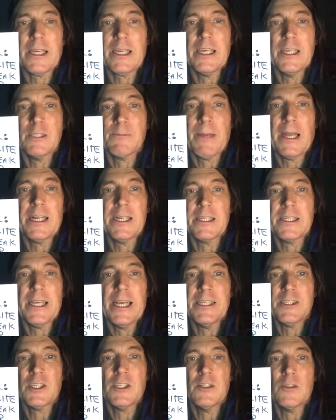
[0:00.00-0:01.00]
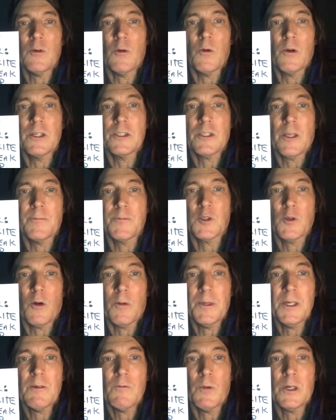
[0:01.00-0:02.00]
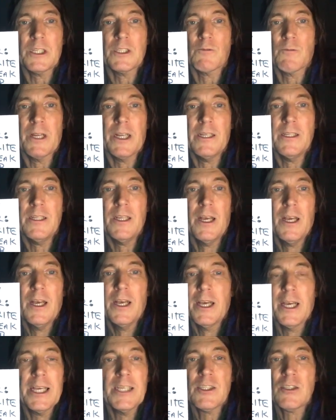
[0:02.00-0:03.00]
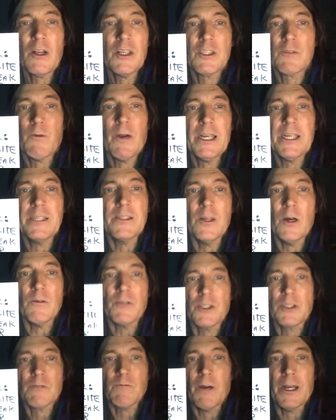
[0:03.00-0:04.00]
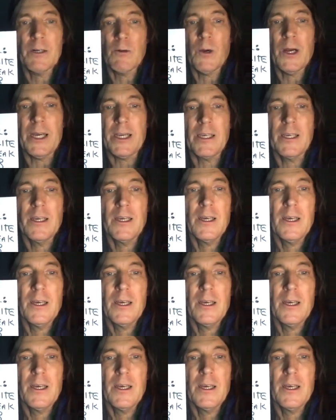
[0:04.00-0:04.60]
he's paying attention or he's absorbing what he's reading. He starts writing notes right away.